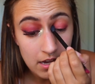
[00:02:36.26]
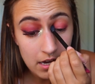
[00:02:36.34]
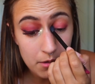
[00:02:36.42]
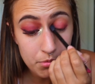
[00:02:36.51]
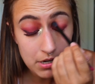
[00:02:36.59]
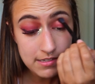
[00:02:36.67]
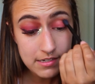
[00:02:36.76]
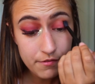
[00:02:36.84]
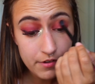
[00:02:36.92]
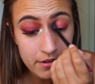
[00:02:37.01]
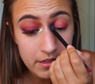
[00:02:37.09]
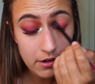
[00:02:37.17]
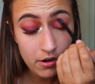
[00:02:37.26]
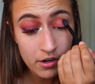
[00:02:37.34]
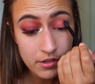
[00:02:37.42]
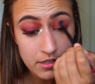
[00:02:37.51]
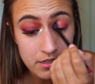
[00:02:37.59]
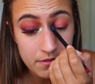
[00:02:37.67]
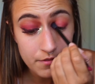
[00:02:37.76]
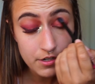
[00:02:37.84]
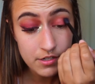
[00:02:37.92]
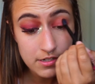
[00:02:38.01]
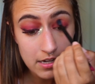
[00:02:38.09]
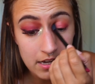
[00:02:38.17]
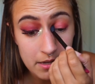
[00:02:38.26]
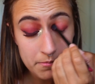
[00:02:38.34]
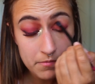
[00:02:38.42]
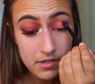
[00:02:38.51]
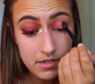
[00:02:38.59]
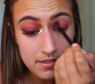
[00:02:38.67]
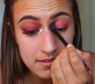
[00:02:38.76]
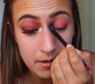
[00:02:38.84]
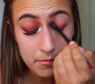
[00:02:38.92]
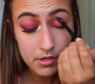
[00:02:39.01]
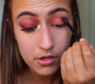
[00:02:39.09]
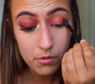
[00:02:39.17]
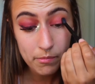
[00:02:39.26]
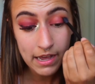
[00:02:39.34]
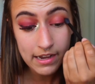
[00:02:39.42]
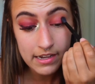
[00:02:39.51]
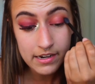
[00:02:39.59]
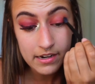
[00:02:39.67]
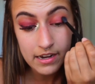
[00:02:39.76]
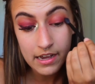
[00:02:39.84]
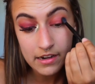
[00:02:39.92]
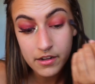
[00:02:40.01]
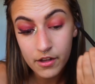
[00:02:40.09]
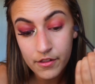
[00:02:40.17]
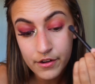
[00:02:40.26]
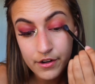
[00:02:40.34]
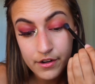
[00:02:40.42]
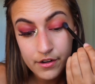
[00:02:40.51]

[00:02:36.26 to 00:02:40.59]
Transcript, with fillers: And I'm pressing fairly hard this first time because I'm going to go back in and add color.